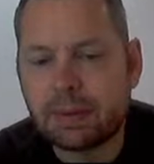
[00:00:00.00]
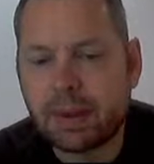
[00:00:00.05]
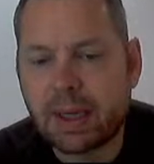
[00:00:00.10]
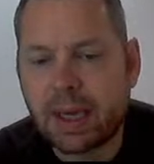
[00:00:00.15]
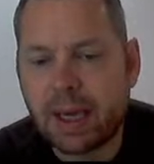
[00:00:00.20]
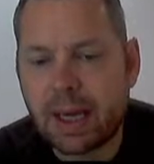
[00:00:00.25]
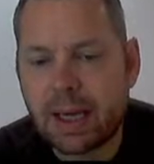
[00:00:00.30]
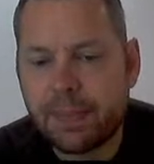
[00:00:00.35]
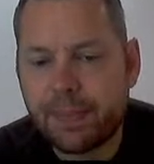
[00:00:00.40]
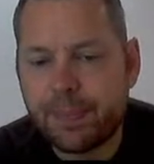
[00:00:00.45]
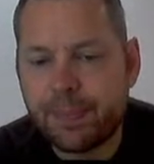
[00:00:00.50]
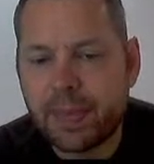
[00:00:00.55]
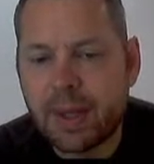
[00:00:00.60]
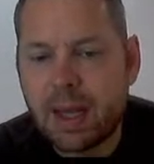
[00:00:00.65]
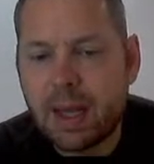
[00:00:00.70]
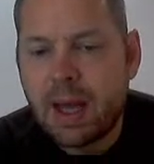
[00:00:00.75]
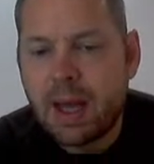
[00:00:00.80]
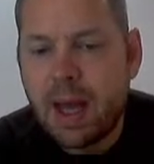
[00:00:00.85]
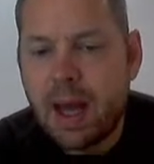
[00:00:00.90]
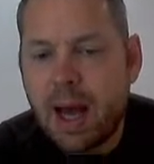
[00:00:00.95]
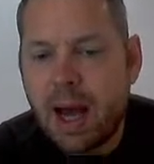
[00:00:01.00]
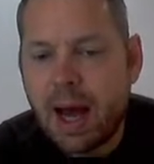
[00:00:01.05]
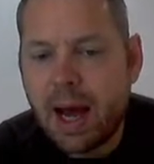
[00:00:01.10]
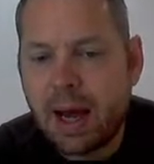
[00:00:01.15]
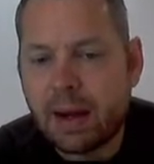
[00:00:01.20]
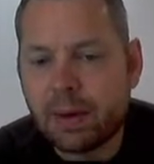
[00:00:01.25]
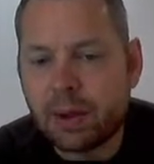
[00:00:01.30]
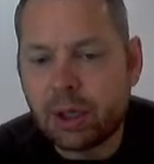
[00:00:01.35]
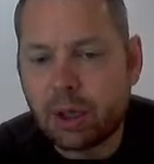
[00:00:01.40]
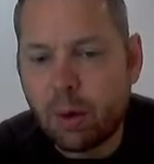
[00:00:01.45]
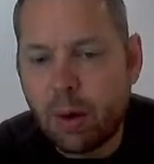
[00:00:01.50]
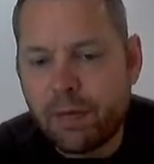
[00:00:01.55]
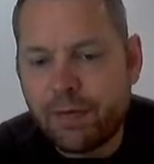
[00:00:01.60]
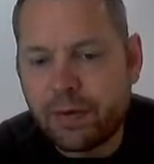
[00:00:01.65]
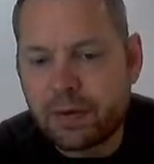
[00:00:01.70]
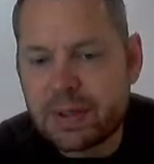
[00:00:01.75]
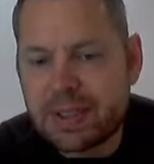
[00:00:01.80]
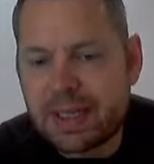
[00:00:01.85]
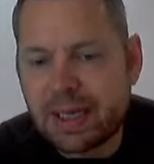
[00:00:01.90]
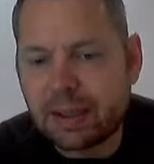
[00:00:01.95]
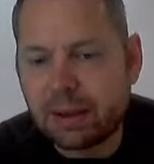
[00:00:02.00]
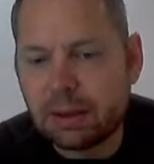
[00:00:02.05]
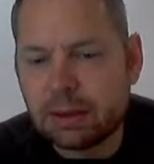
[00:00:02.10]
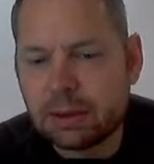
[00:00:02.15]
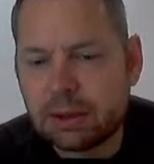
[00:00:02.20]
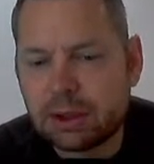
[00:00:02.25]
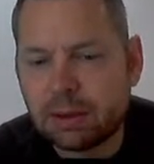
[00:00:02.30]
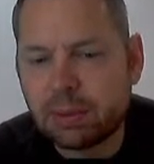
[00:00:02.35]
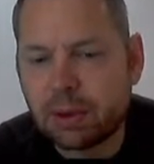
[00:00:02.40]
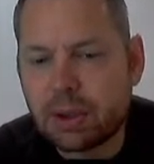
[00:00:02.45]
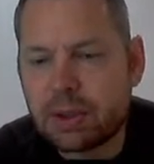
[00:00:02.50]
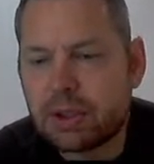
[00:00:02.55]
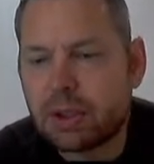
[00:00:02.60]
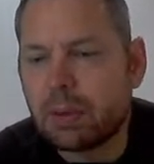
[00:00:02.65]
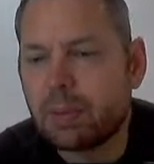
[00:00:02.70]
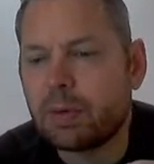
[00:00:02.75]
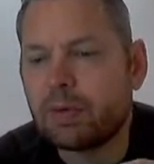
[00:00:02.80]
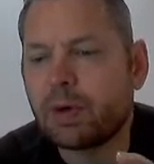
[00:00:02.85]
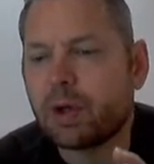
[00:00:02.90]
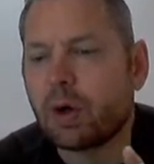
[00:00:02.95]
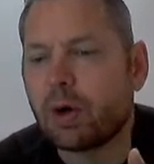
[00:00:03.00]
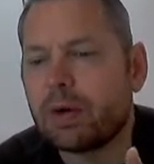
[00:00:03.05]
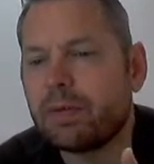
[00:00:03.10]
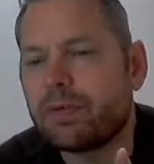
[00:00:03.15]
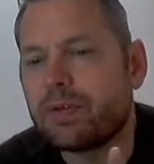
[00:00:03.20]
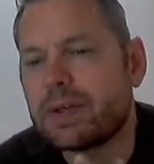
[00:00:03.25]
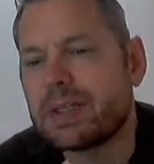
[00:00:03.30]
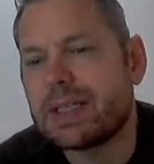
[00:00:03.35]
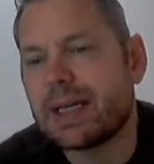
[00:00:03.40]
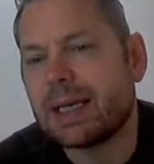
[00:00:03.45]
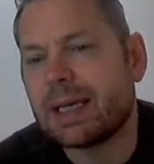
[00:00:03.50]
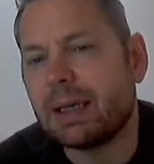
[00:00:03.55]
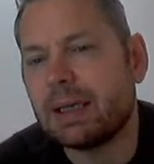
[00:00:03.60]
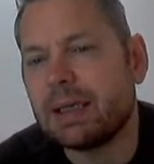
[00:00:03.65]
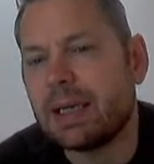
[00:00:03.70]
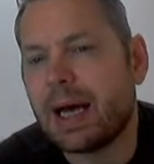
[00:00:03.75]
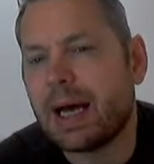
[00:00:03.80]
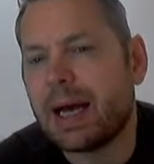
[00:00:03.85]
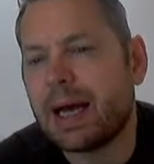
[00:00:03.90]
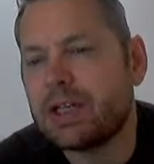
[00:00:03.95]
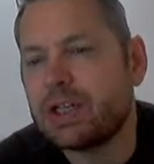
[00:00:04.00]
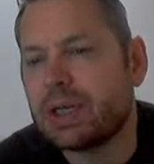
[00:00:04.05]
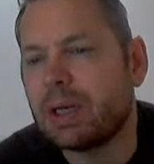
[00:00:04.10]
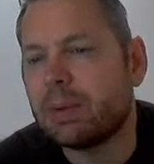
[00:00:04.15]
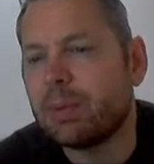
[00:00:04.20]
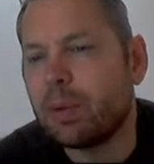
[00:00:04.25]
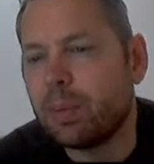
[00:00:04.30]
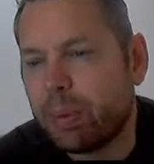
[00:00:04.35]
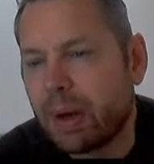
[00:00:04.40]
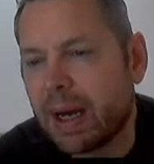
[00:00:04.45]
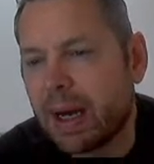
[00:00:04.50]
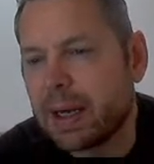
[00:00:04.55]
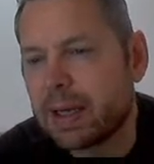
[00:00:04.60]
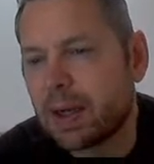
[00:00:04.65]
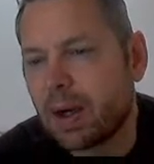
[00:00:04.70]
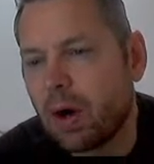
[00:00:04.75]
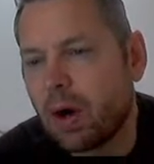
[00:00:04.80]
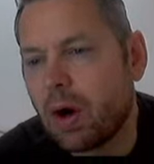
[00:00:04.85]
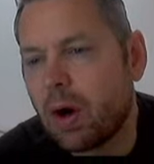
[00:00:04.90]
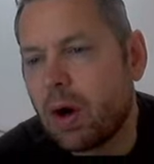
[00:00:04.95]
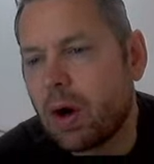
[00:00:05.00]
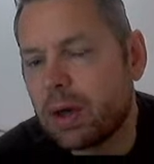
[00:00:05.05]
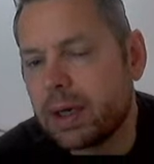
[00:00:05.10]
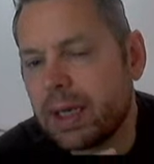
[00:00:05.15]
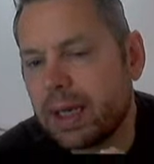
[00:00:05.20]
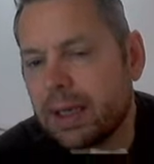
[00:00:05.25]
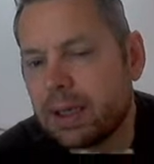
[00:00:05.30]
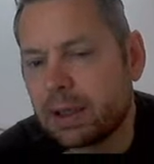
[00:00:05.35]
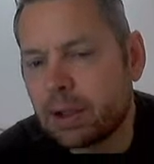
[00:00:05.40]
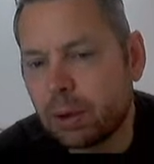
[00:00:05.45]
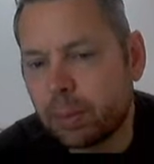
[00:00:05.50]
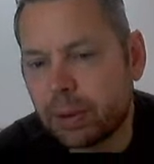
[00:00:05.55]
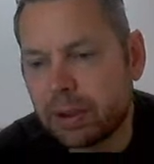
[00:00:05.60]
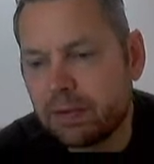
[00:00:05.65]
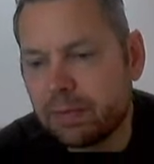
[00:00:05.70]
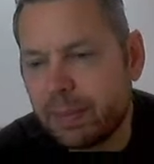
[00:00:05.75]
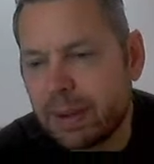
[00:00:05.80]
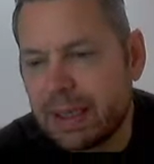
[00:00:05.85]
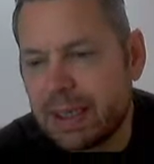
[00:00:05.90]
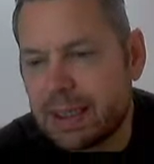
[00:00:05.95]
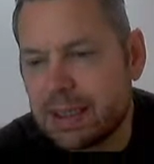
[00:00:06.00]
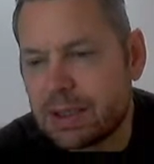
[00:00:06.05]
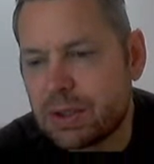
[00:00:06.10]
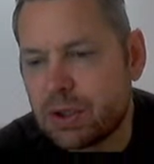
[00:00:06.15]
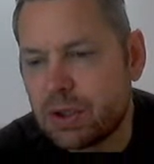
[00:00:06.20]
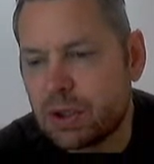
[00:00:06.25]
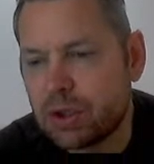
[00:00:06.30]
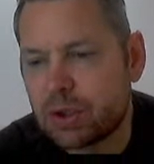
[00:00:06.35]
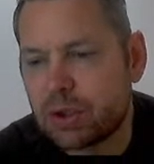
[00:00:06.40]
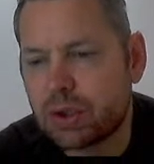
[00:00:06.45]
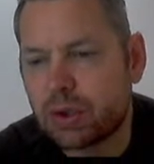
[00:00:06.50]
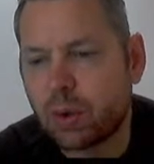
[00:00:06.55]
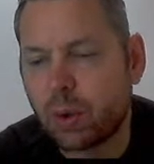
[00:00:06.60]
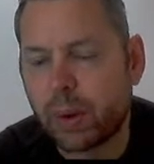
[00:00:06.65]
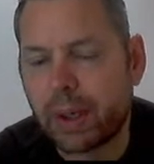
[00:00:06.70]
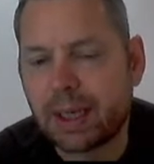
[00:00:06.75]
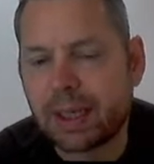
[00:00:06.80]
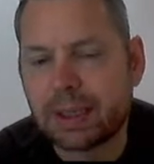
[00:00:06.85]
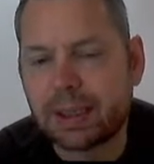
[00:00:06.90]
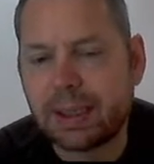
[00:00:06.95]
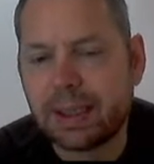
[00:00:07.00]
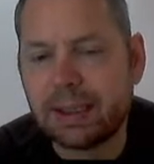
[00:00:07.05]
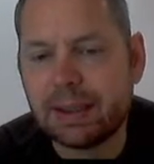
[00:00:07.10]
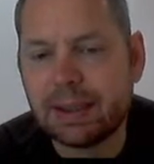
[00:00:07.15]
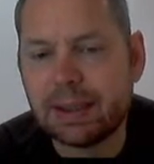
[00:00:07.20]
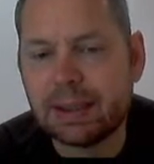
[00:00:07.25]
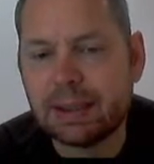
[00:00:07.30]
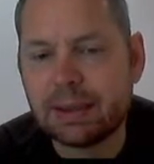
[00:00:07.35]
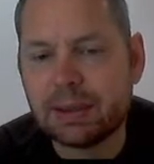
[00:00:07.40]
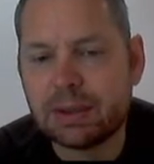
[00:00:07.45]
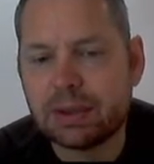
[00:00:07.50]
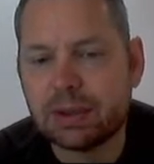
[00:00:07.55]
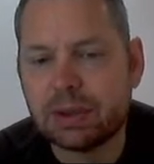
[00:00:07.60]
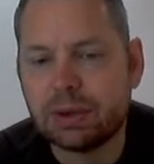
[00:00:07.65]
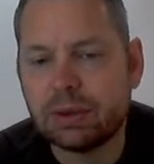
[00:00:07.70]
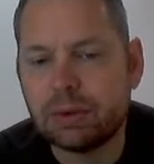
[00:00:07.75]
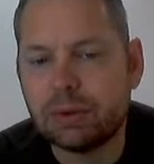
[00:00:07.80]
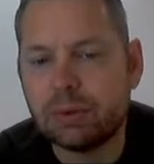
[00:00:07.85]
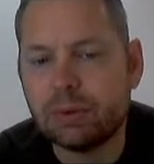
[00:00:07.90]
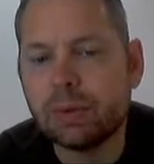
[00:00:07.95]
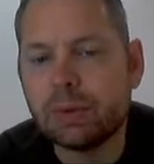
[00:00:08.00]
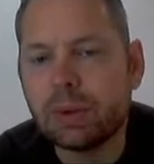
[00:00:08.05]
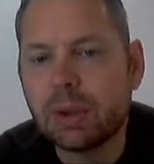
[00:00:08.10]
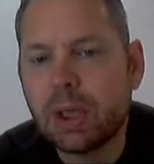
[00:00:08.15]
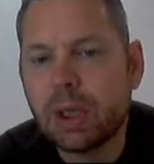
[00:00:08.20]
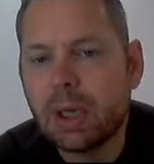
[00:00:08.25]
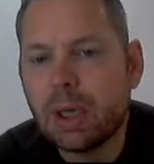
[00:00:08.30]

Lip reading: Okay. I'm going to go off for a second, so I'm going to stop the recording for a second. I shall be back on in a couple of minutes, just quickly to